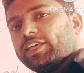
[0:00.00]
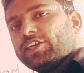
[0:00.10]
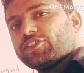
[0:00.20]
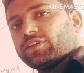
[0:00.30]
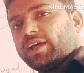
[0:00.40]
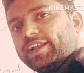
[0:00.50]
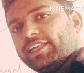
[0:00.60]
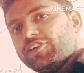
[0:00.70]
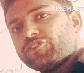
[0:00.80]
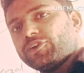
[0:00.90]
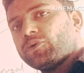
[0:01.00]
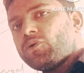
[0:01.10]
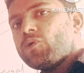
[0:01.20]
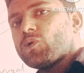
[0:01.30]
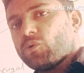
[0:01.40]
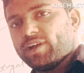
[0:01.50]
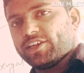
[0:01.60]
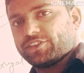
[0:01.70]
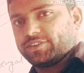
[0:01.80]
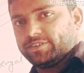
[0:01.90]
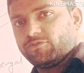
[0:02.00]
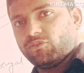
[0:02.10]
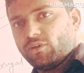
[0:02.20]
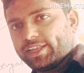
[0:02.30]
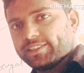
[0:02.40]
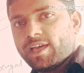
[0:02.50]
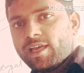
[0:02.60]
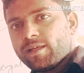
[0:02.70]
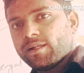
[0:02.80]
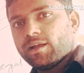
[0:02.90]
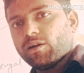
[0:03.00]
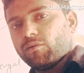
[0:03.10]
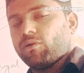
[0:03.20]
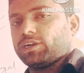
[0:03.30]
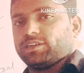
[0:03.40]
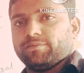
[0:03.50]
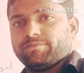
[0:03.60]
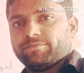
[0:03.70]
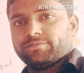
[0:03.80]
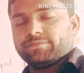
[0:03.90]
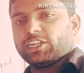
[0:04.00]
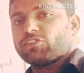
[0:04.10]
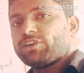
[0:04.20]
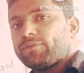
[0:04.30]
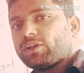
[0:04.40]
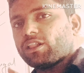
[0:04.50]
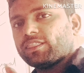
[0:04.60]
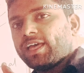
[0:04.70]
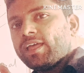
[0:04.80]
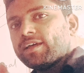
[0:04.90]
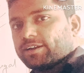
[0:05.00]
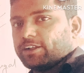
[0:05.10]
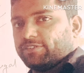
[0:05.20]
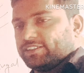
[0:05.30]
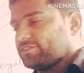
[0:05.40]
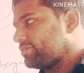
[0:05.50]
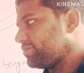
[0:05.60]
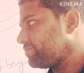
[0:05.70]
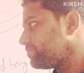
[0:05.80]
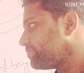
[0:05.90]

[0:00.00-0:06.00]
east and east to west flowing the water. That's why we call the rivers.